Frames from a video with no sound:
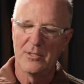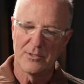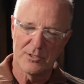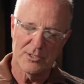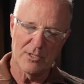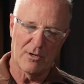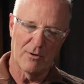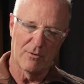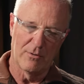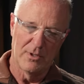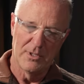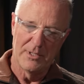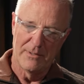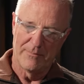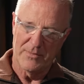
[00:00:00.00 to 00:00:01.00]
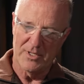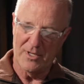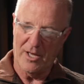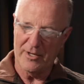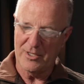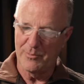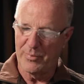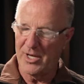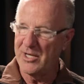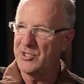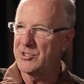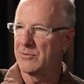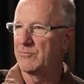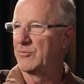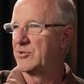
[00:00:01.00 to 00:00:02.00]
So the
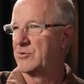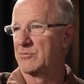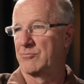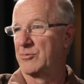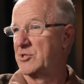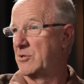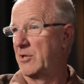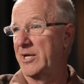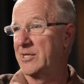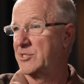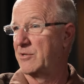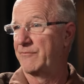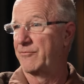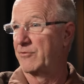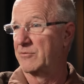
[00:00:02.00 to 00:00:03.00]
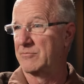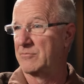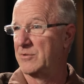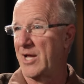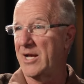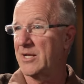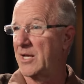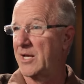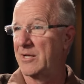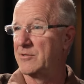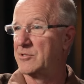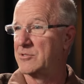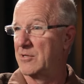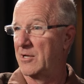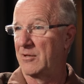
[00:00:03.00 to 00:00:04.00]
occupation, which lasted for
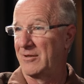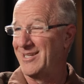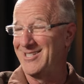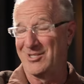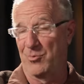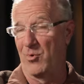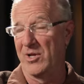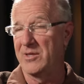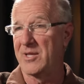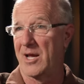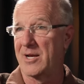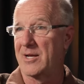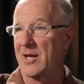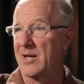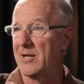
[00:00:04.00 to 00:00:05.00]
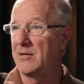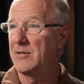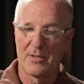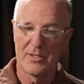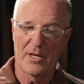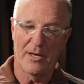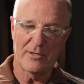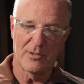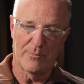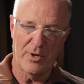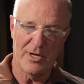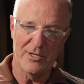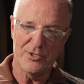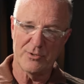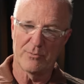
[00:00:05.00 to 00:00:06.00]
decades, at least one decade, the
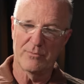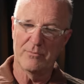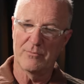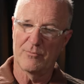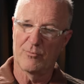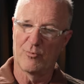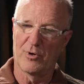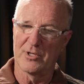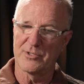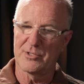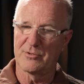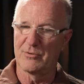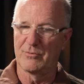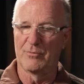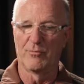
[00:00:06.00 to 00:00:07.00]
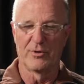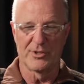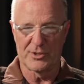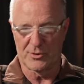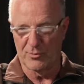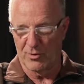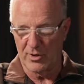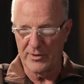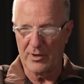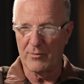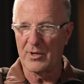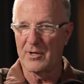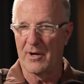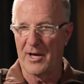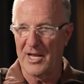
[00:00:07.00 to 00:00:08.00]
occupation was to restore
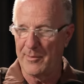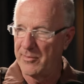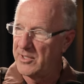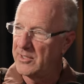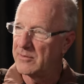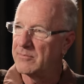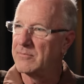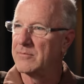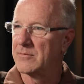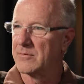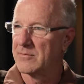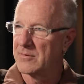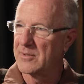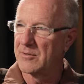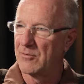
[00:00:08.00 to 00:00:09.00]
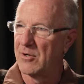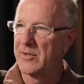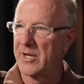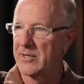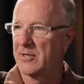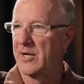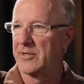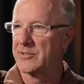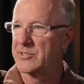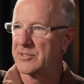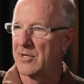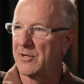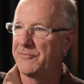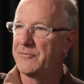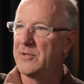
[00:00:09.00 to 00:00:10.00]
their economy and all that kind of
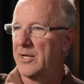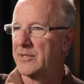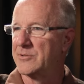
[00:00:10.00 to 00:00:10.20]
stuff.